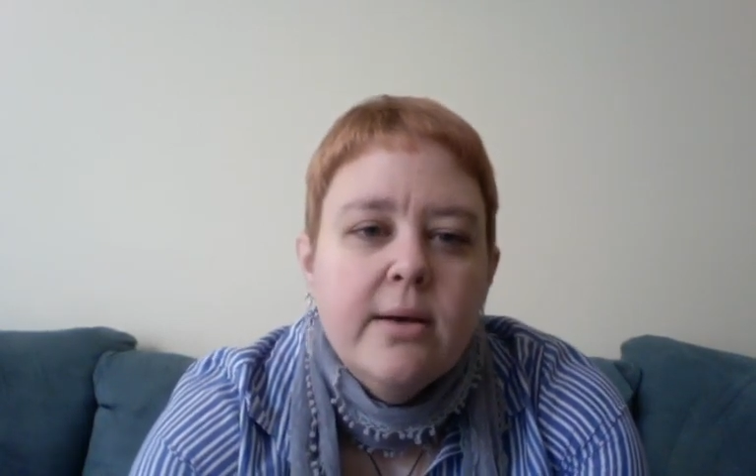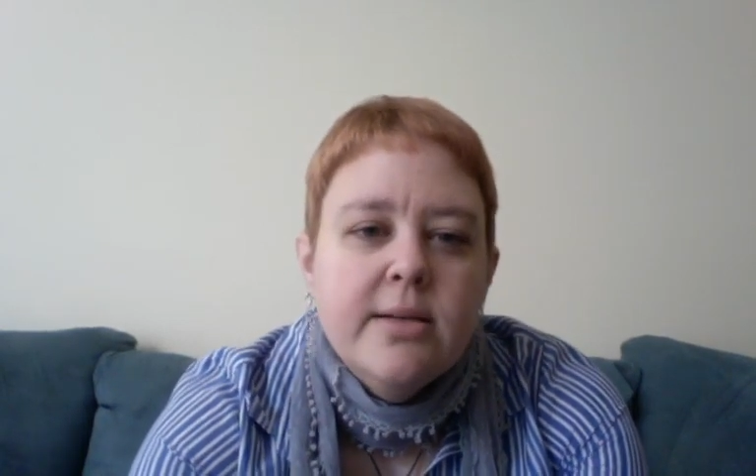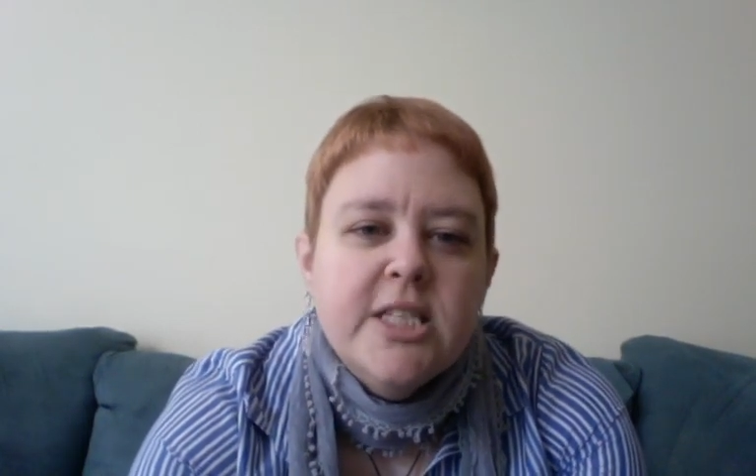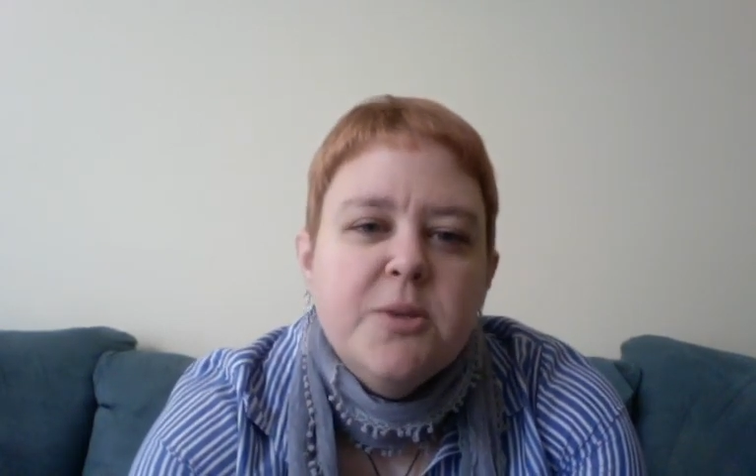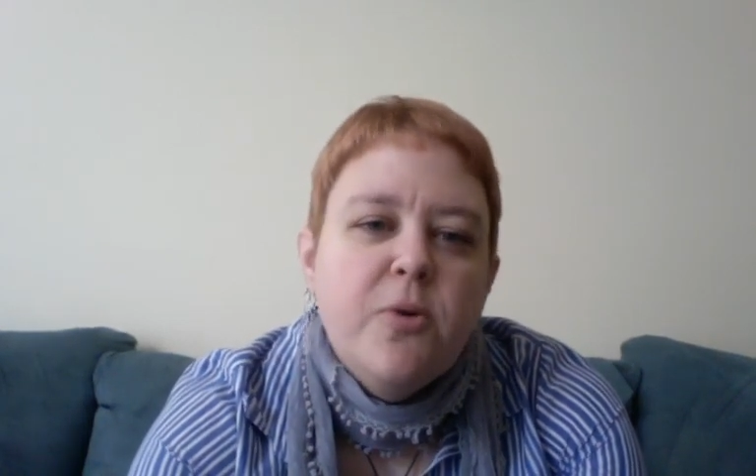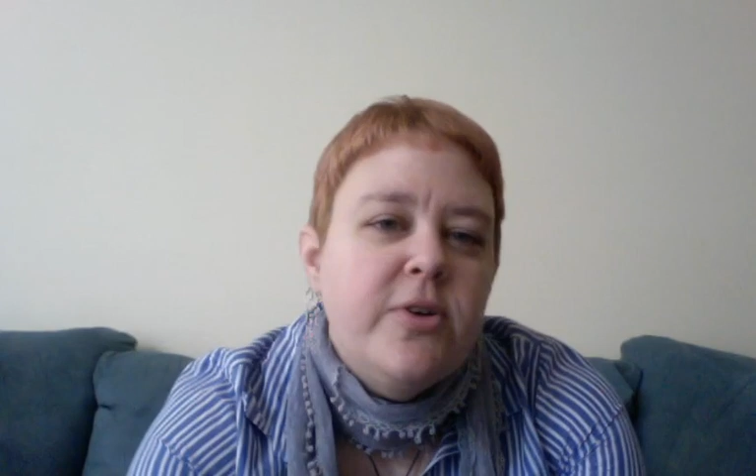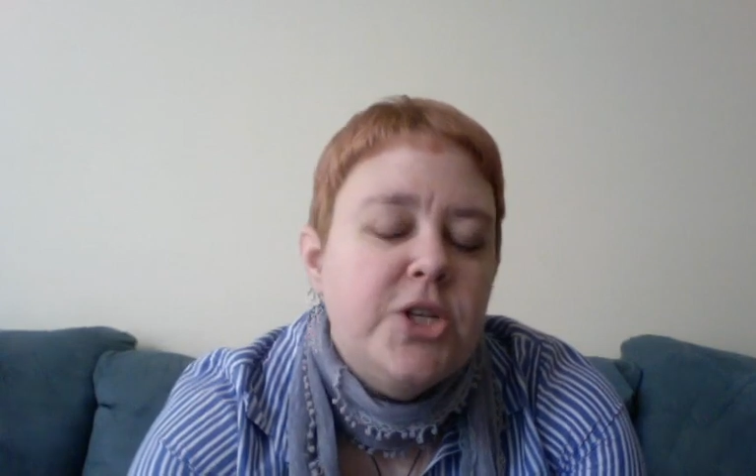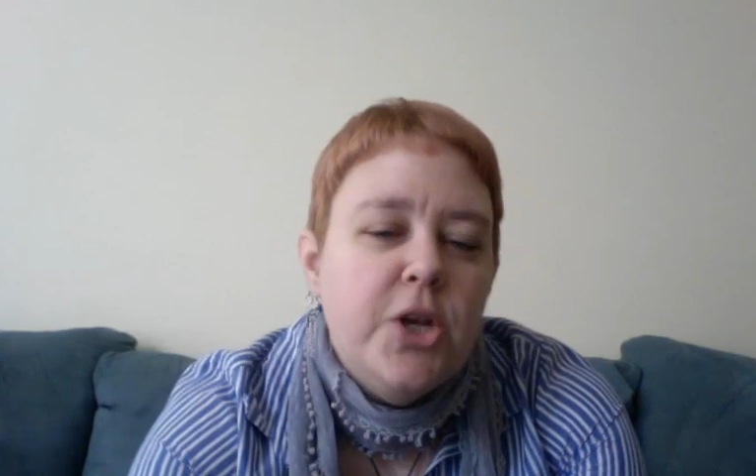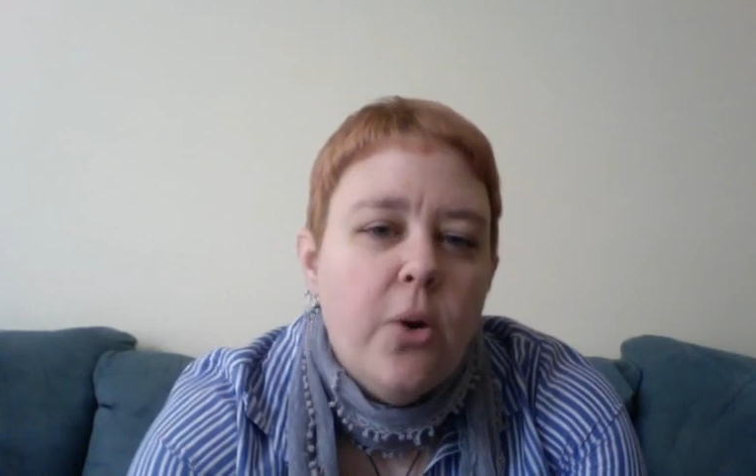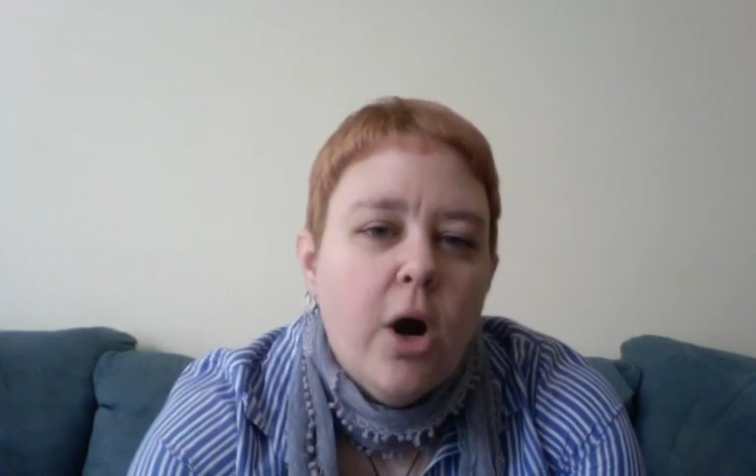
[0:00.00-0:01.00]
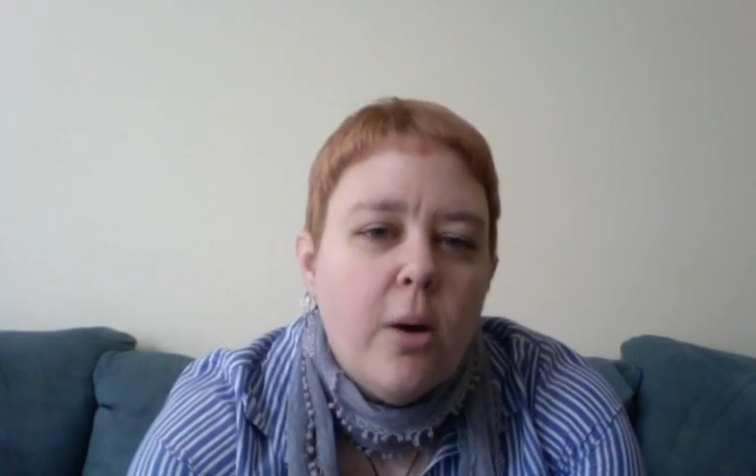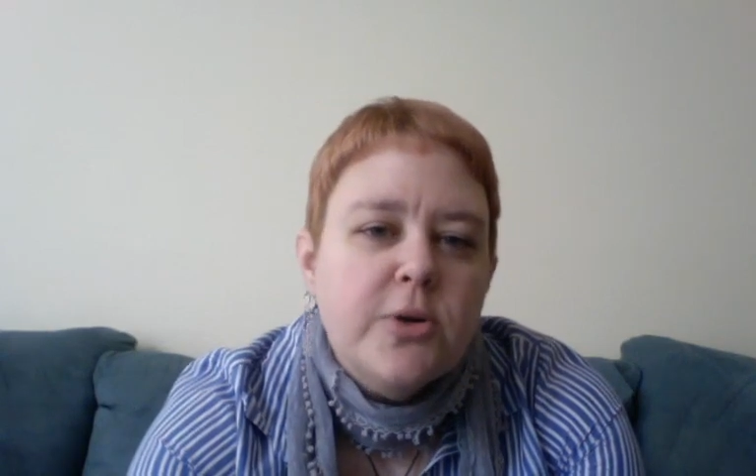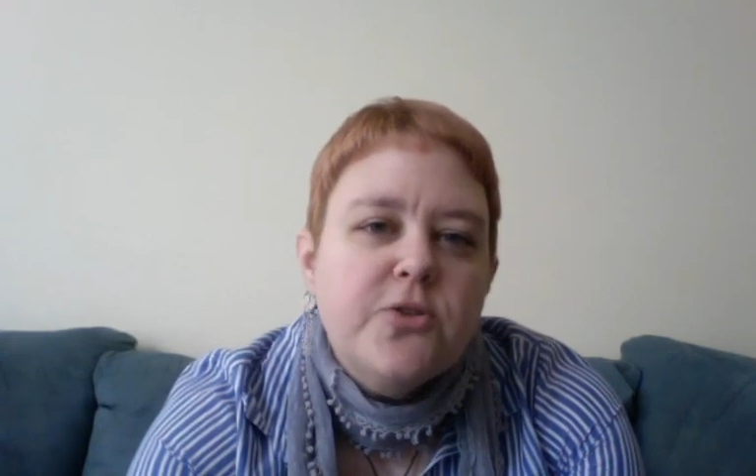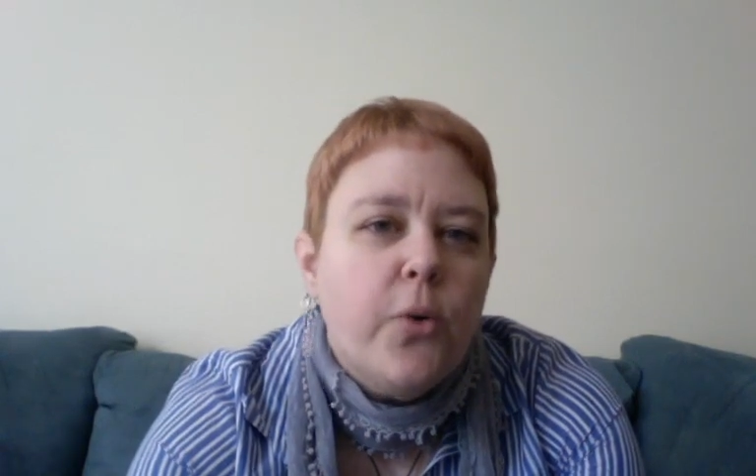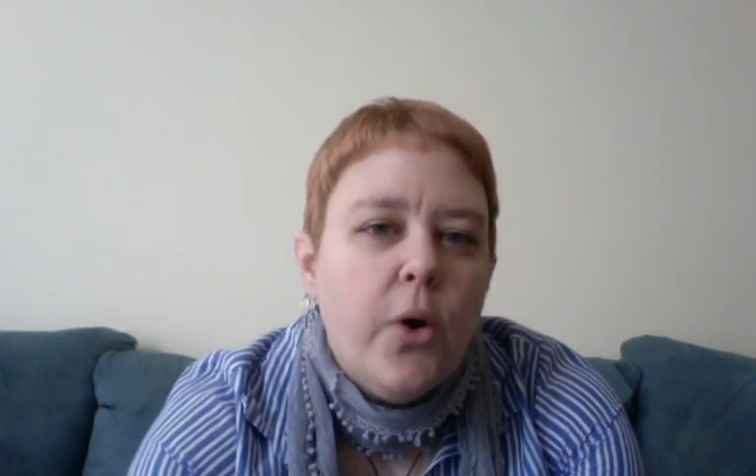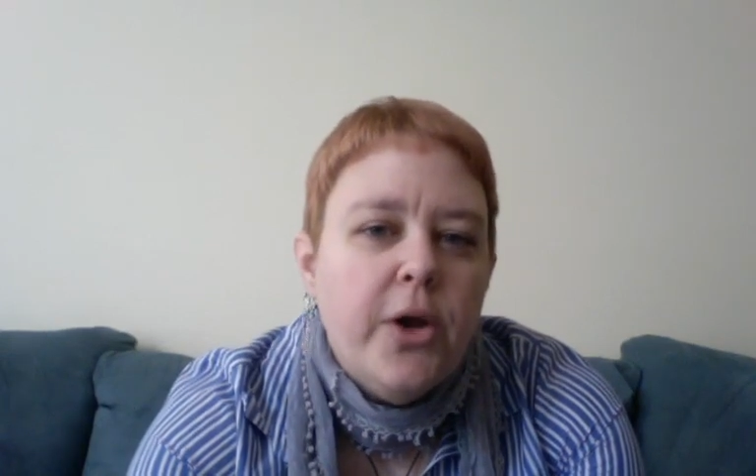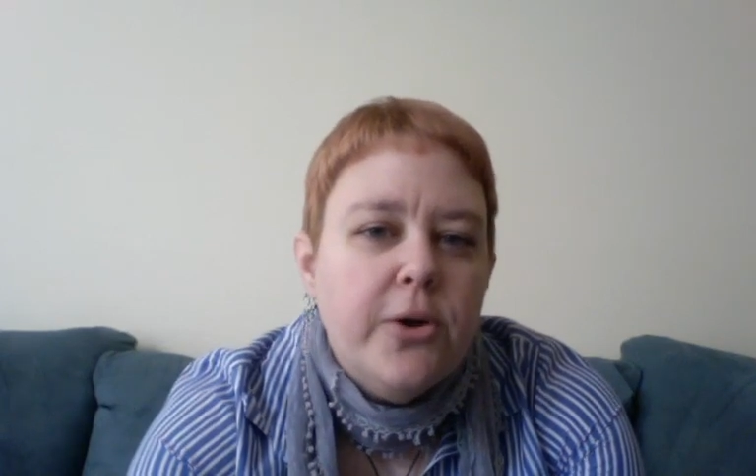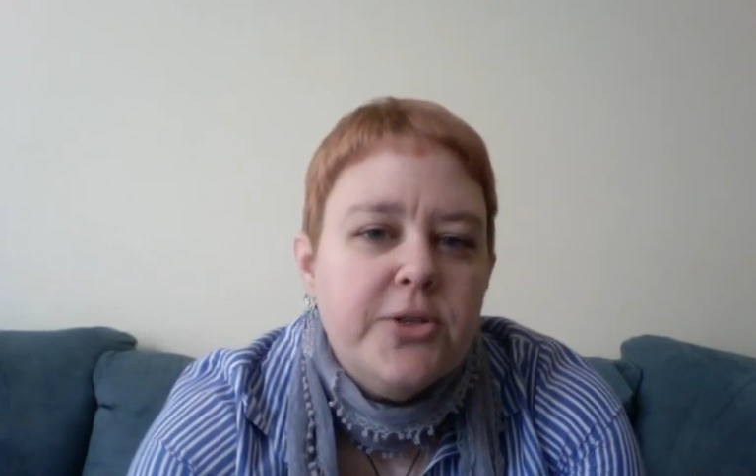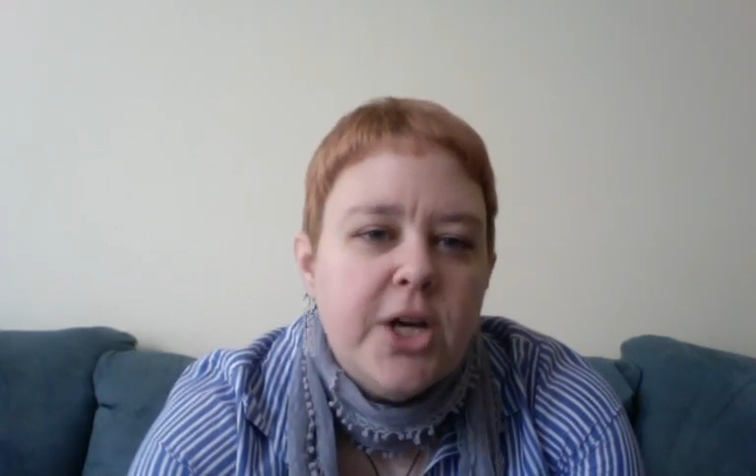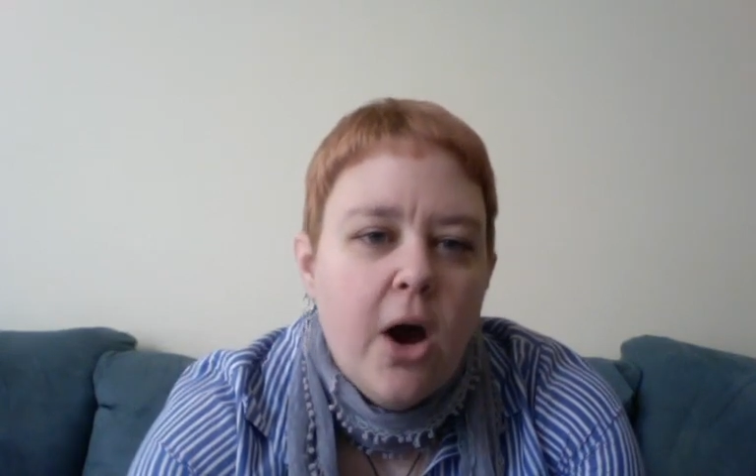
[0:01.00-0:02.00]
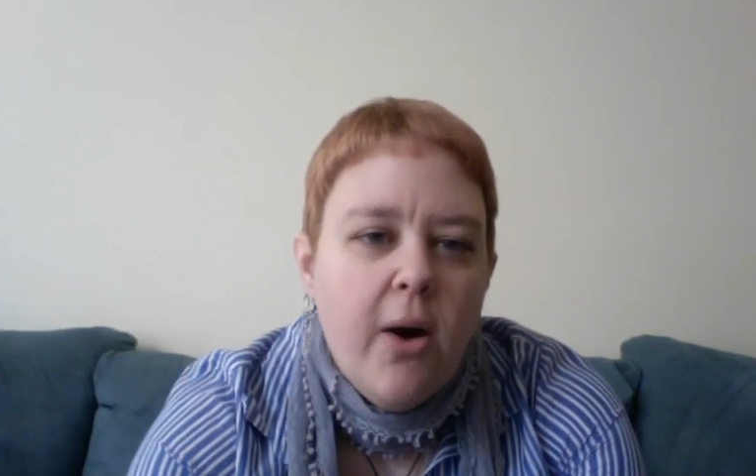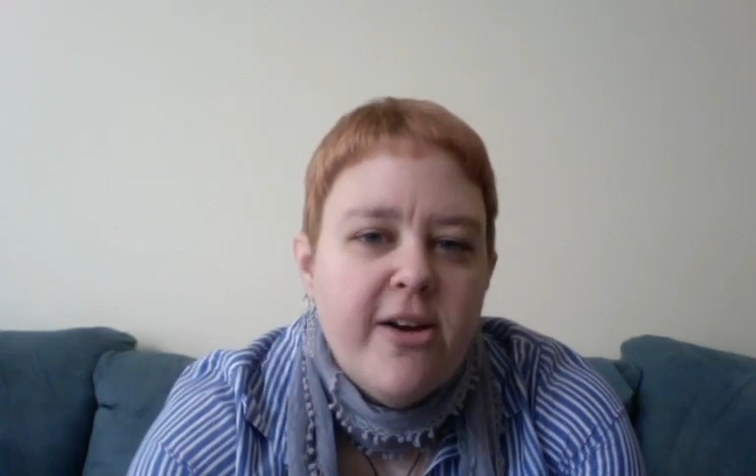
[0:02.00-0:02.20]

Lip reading: Since moving to New York almost 4 years ago,